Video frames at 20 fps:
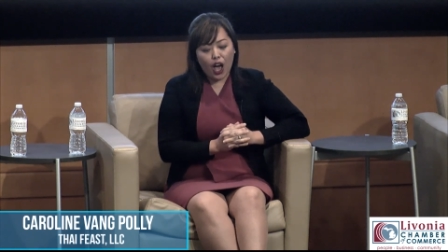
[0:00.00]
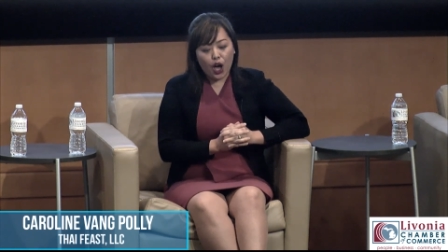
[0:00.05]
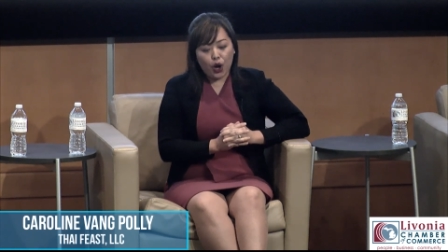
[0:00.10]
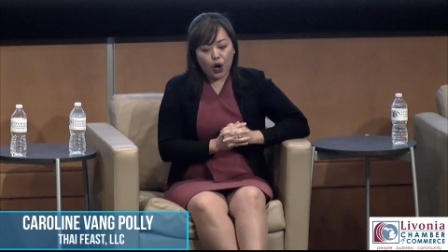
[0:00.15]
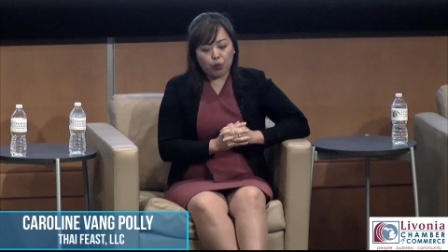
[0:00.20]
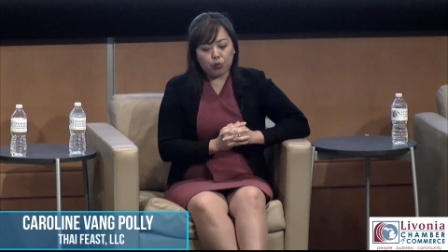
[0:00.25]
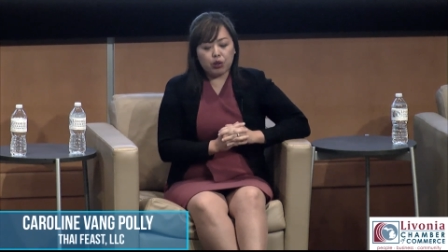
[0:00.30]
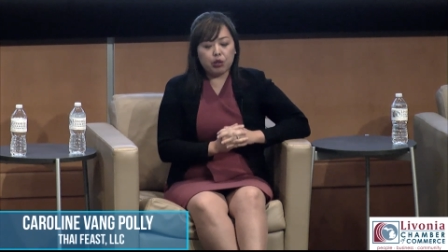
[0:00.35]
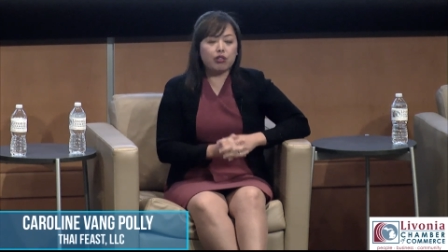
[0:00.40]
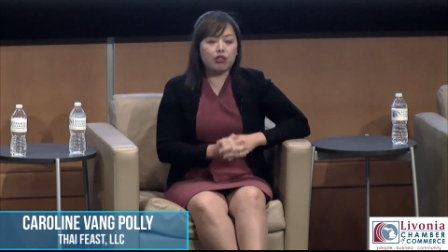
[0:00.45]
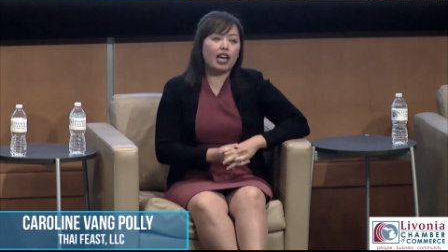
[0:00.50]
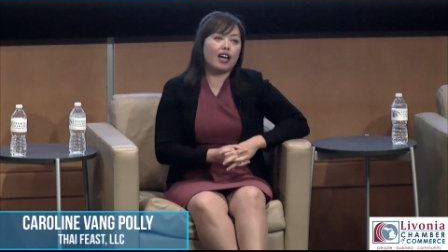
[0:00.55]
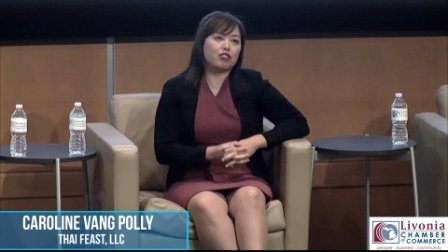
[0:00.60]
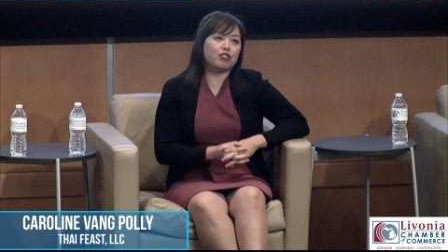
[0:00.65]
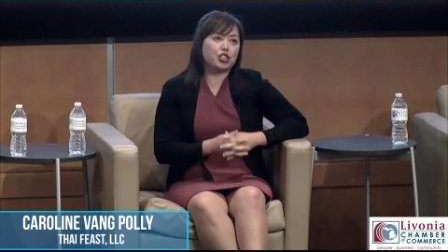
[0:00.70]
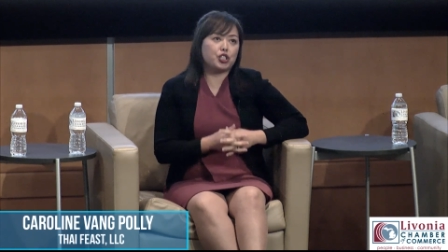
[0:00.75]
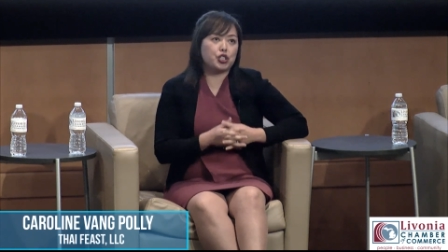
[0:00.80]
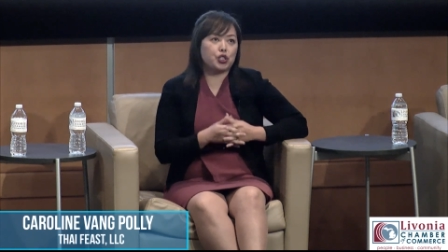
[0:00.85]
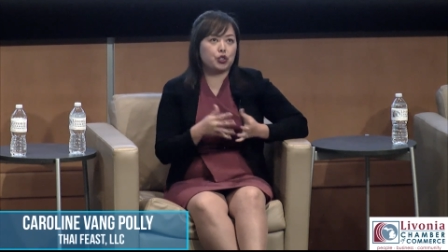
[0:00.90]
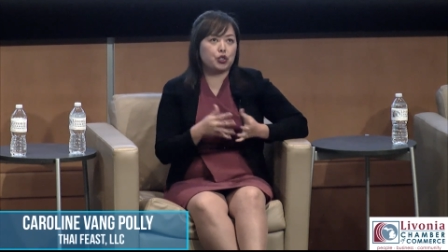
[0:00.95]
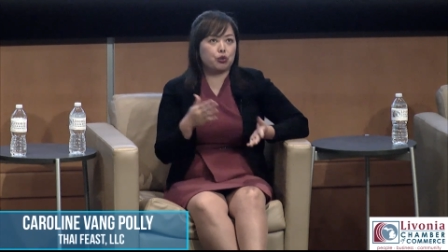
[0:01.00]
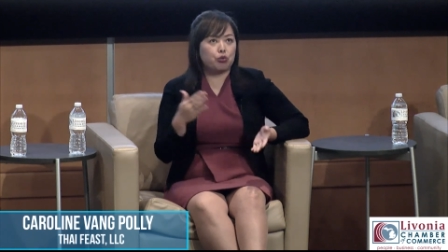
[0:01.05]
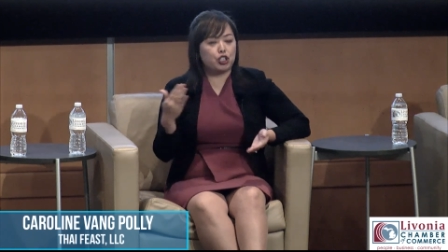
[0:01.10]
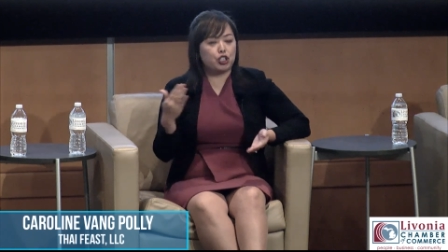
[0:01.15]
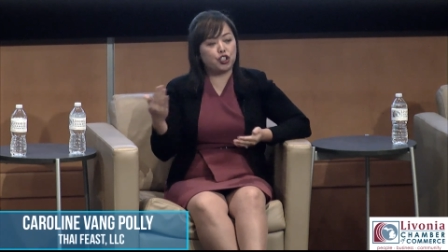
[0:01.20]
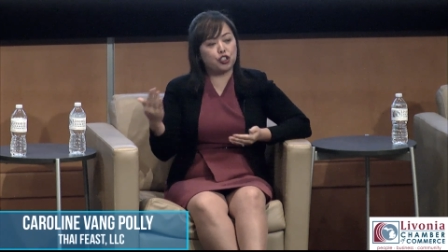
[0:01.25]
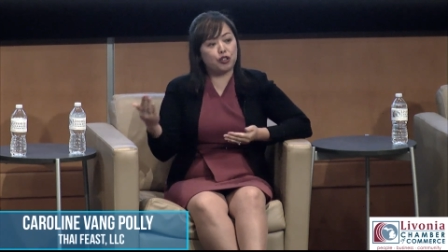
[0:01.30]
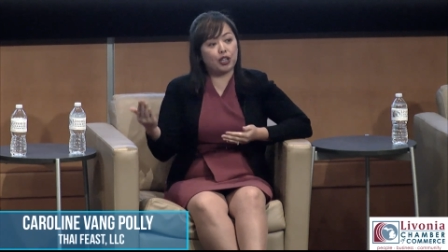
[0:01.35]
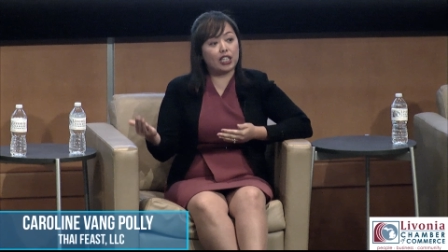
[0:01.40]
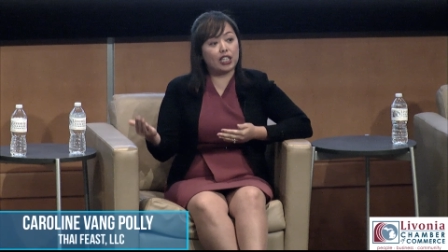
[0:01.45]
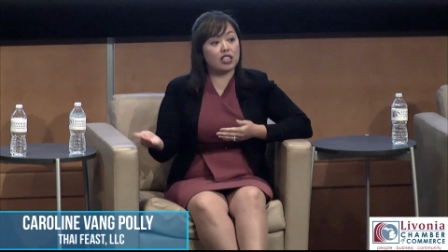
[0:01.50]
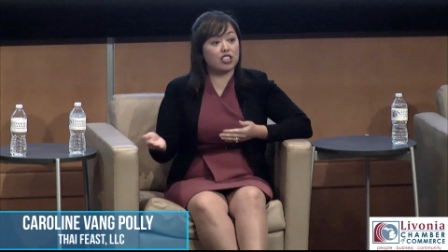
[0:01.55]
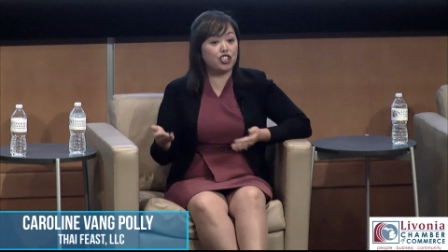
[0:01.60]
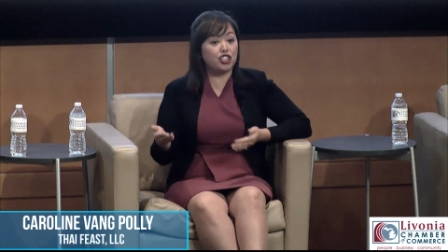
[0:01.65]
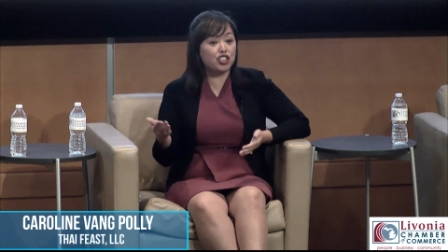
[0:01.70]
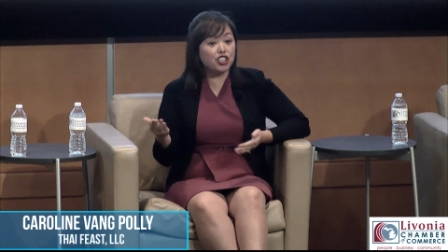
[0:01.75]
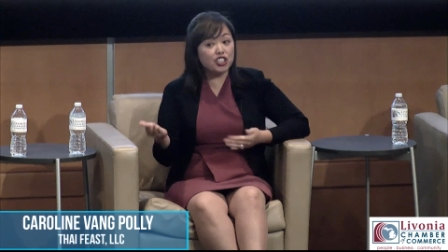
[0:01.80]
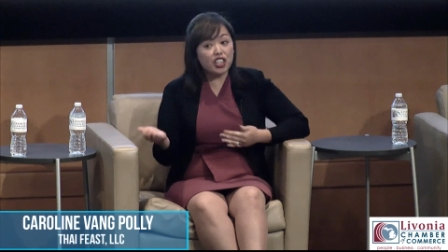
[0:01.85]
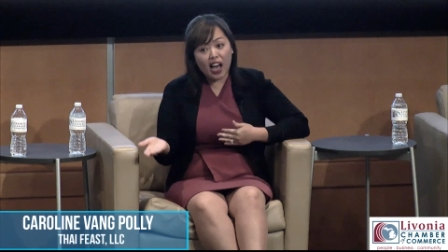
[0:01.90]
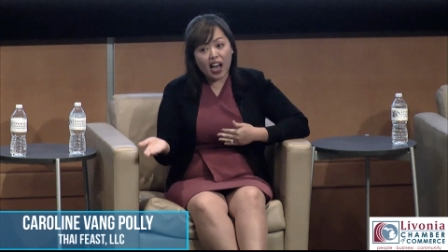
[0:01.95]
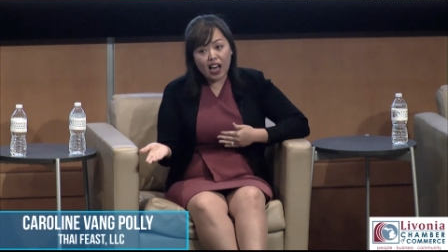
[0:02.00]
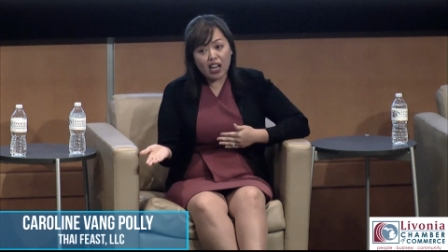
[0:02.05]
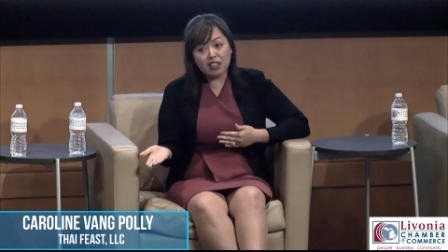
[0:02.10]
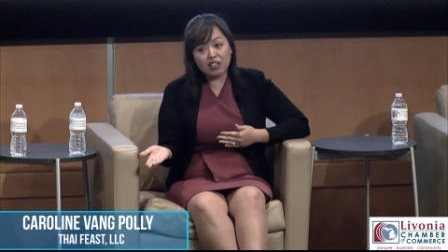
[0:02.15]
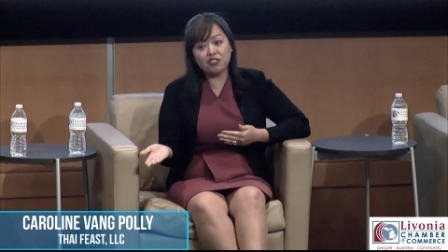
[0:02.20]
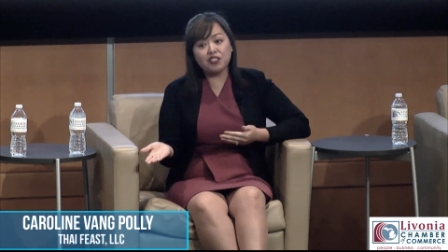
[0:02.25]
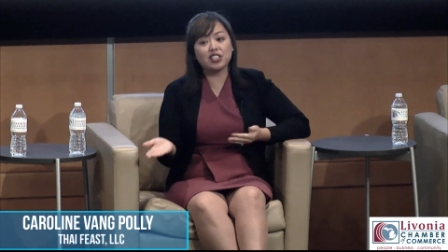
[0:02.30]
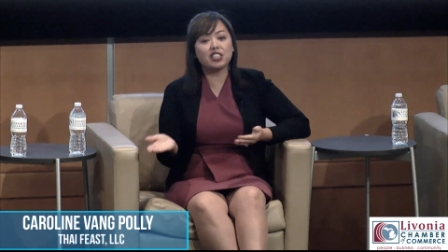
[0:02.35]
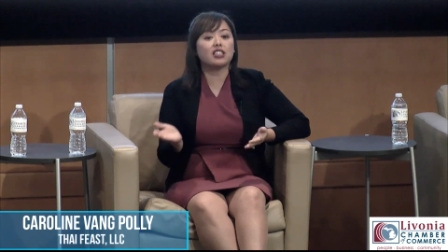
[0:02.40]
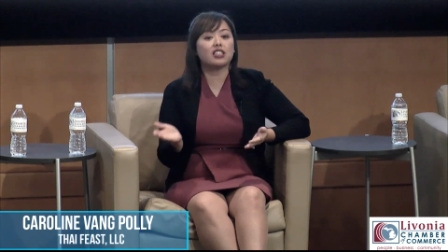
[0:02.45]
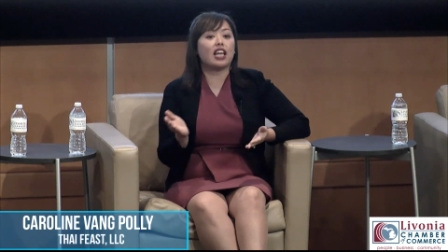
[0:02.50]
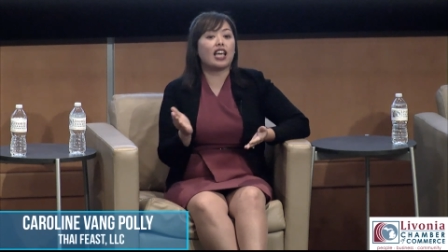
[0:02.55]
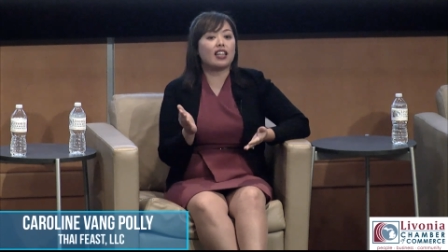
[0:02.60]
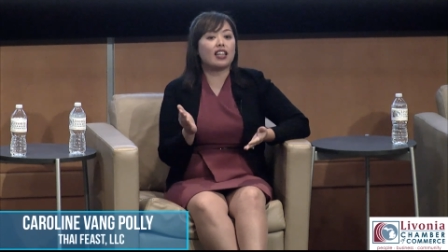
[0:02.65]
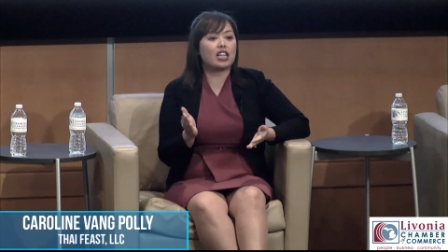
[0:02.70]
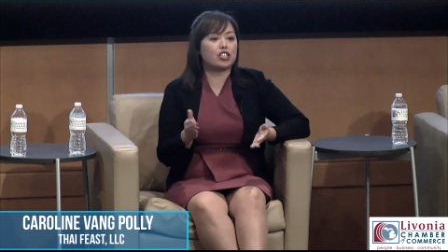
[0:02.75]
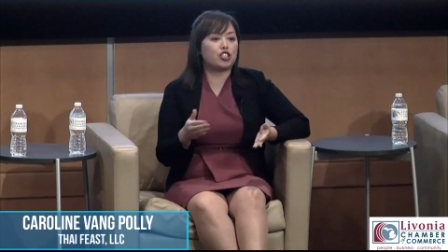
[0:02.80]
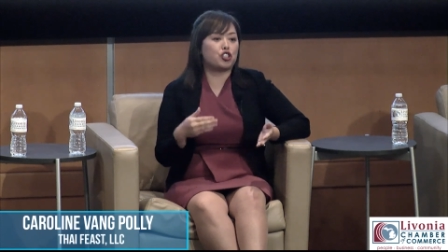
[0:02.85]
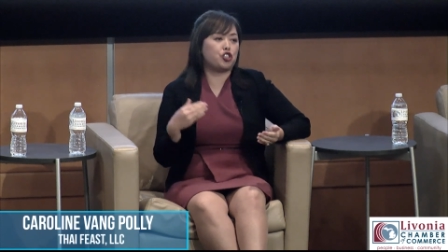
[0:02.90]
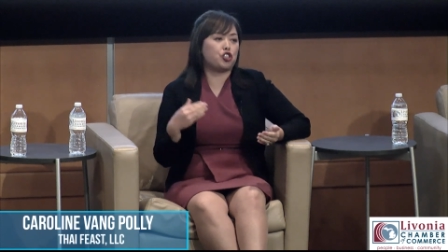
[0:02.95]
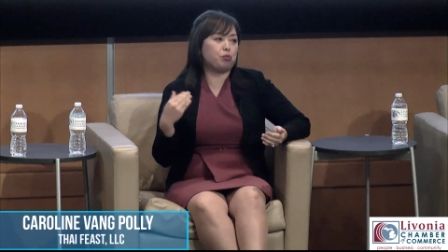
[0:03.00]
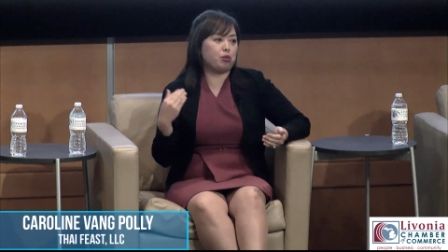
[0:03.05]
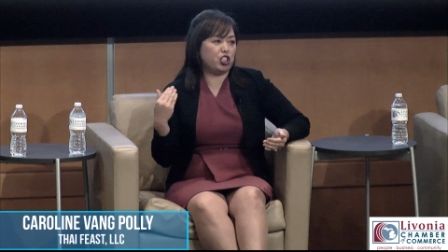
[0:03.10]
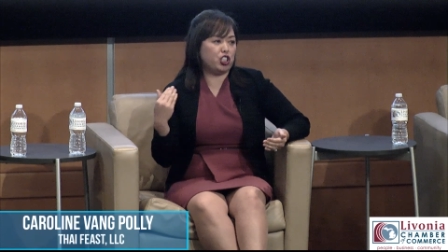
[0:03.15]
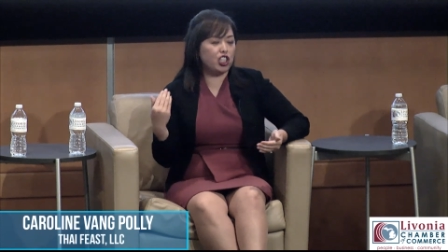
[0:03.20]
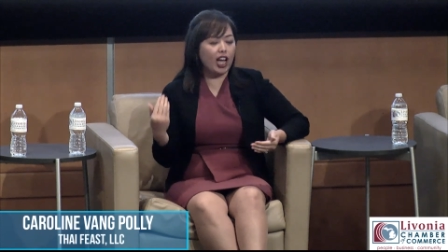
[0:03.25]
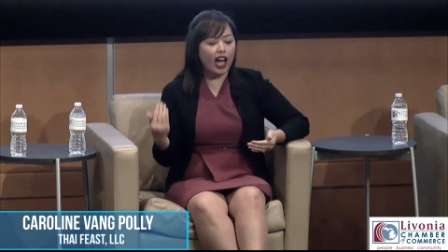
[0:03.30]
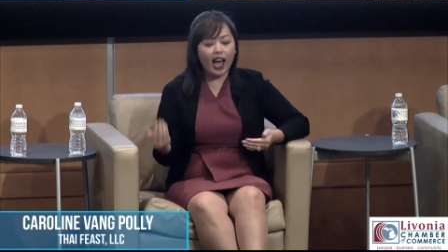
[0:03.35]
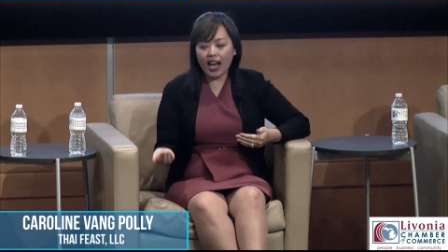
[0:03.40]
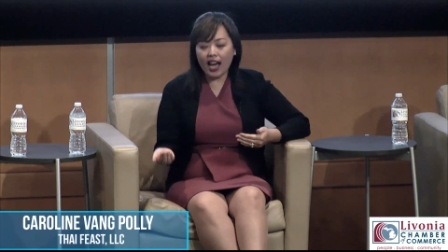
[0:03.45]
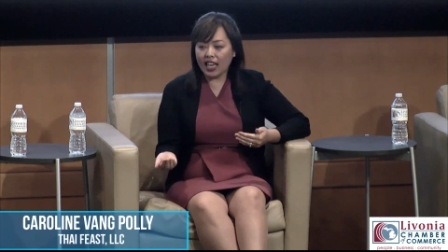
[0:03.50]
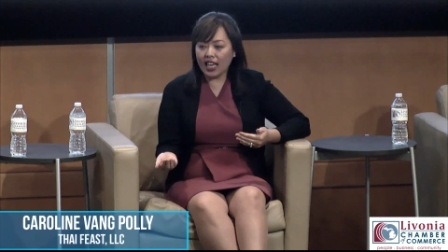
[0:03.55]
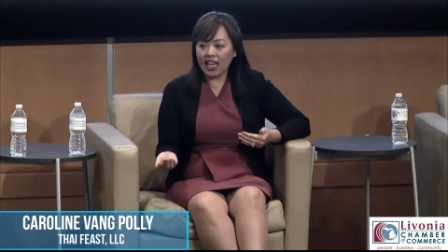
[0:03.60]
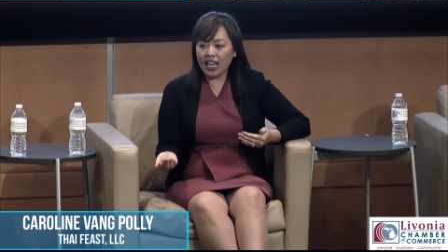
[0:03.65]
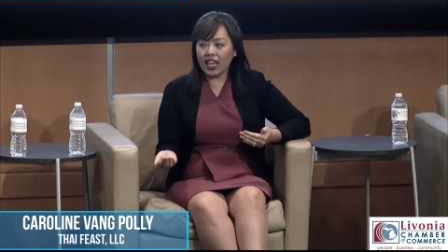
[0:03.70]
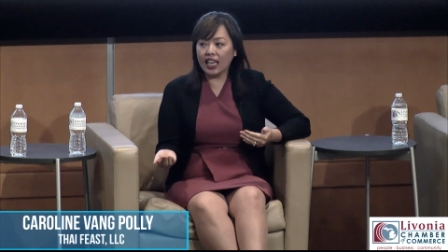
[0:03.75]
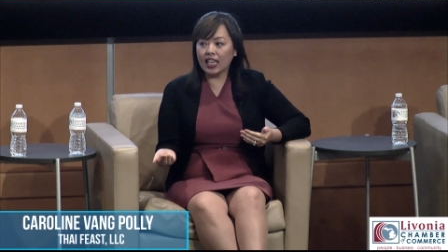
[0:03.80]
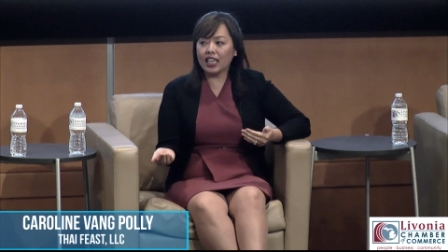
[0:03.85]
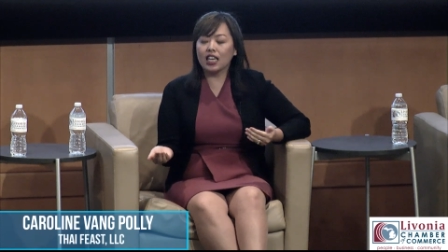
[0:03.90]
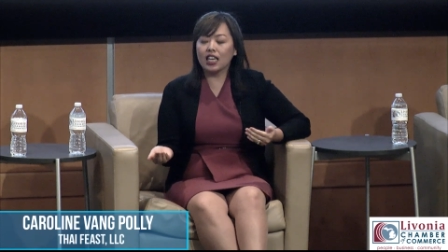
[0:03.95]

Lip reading: we would have to retrain the chefs, and that's too much headache.